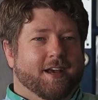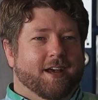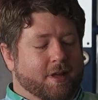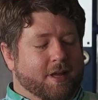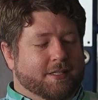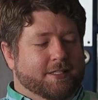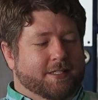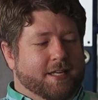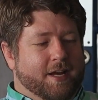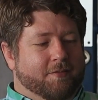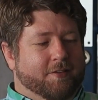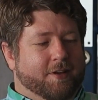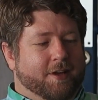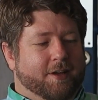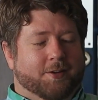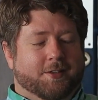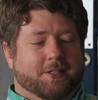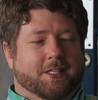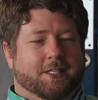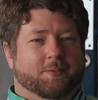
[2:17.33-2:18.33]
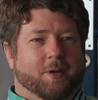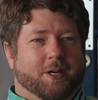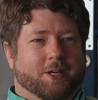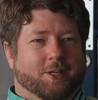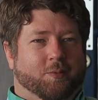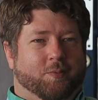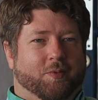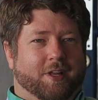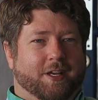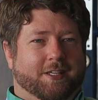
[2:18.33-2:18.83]
It definitely holds a
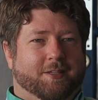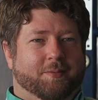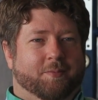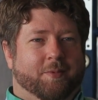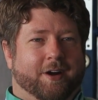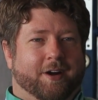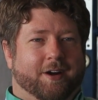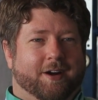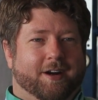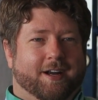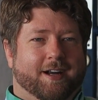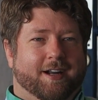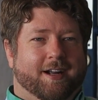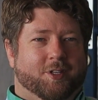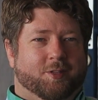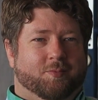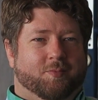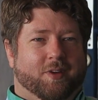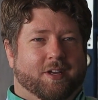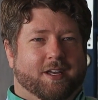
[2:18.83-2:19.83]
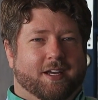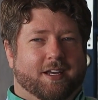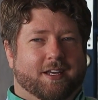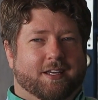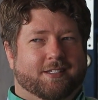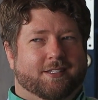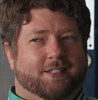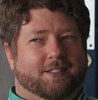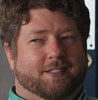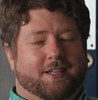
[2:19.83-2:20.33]
special place in my heart, just
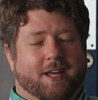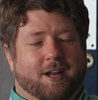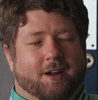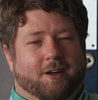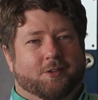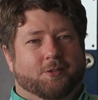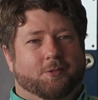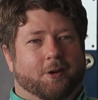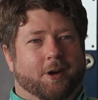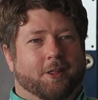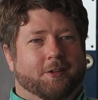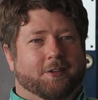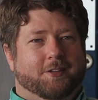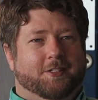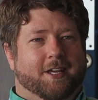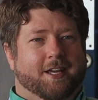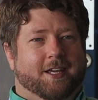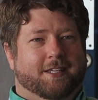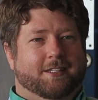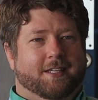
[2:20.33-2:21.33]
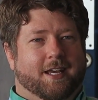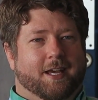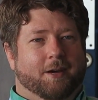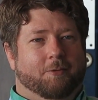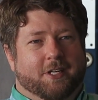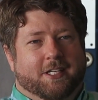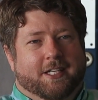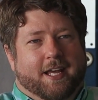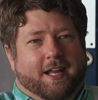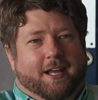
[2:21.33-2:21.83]
because, it was one of those things that
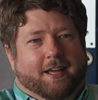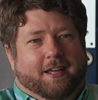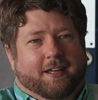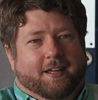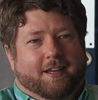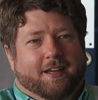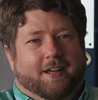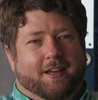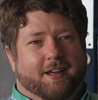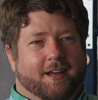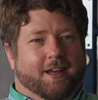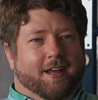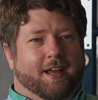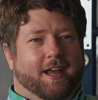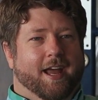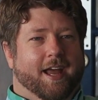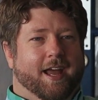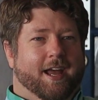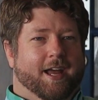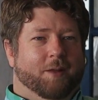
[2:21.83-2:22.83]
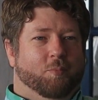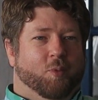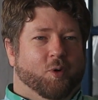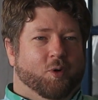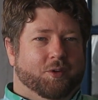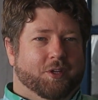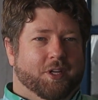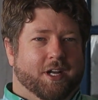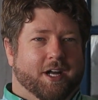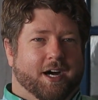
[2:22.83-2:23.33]
we did it and
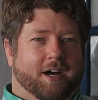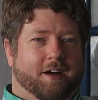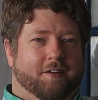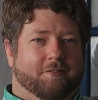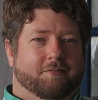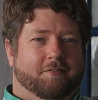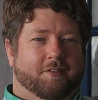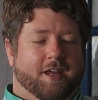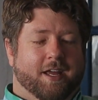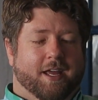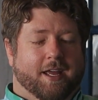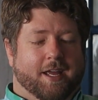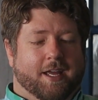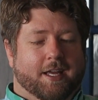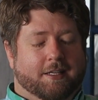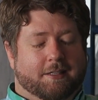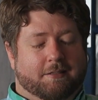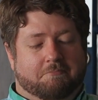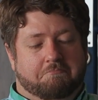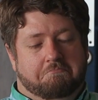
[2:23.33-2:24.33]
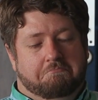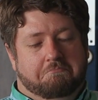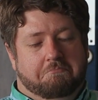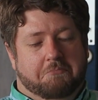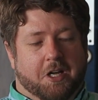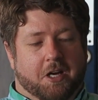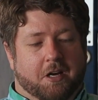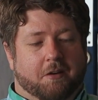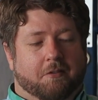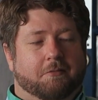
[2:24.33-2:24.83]
pulled it off. And,
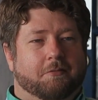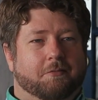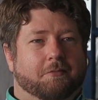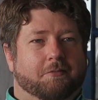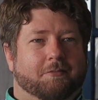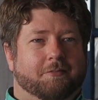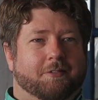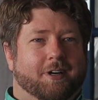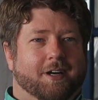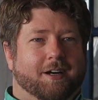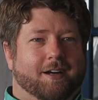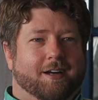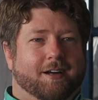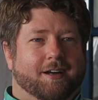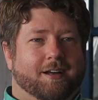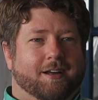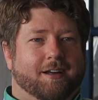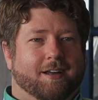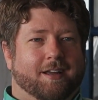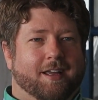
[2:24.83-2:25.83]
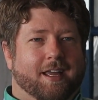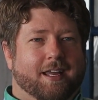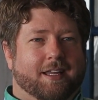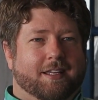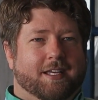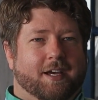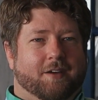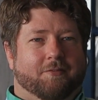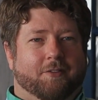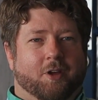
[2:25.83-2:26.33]
it
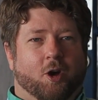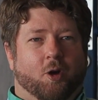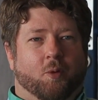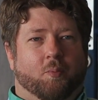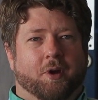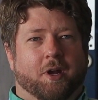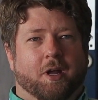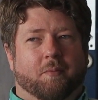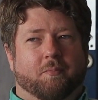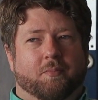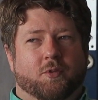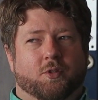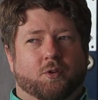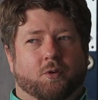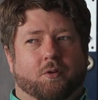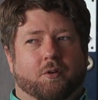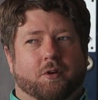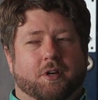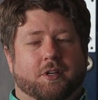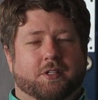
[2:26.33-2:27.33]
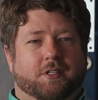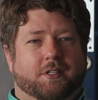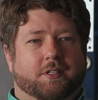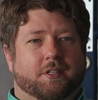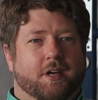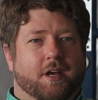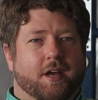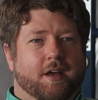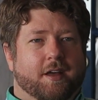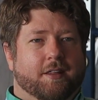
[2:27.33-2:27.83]
definitely opened up doors
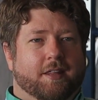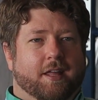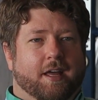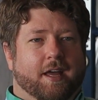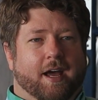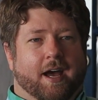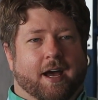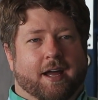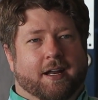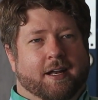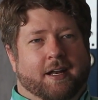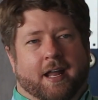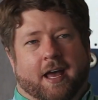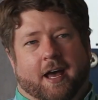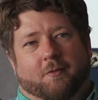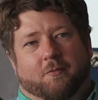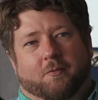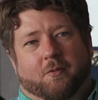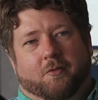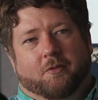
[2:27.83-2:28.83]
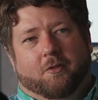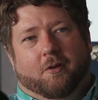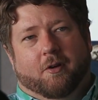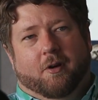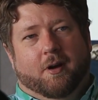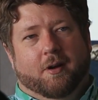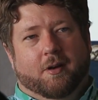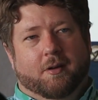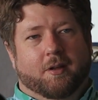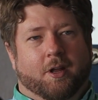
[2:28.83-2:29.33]
that I didn't have
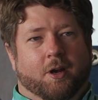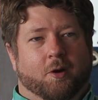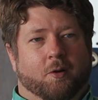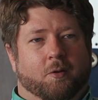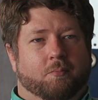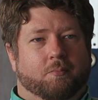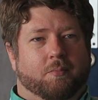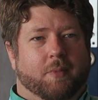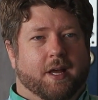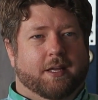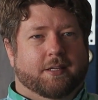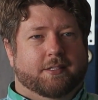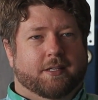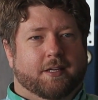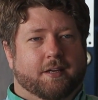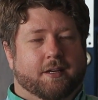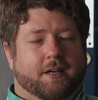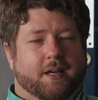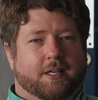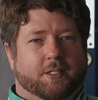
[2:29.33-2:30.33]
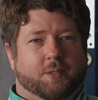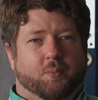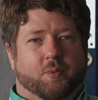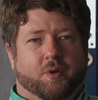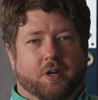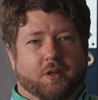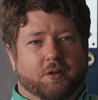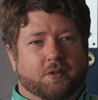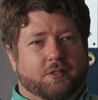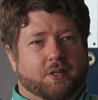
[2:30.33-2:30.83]
before, as a
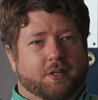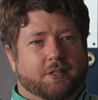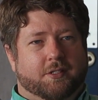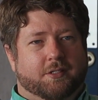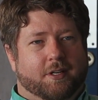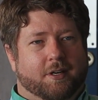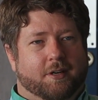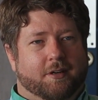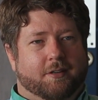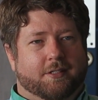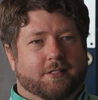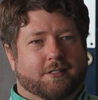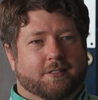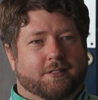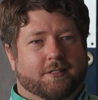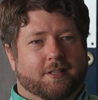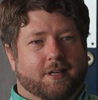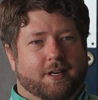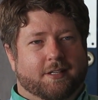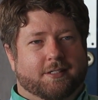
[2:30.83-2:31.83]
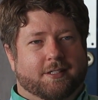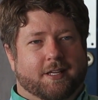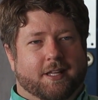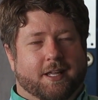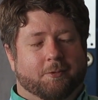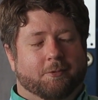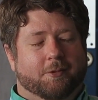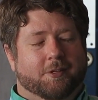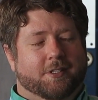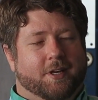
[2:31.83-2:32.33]
producer. So I'd say
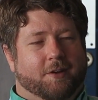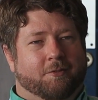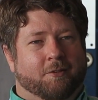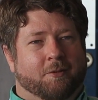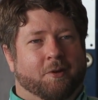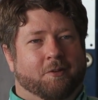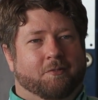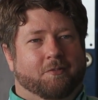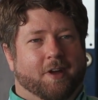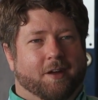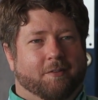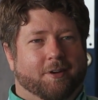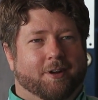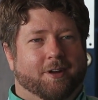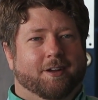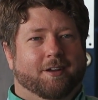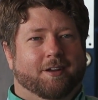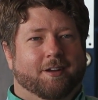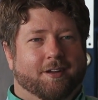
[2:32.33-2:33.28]
that one's definitely my favorite.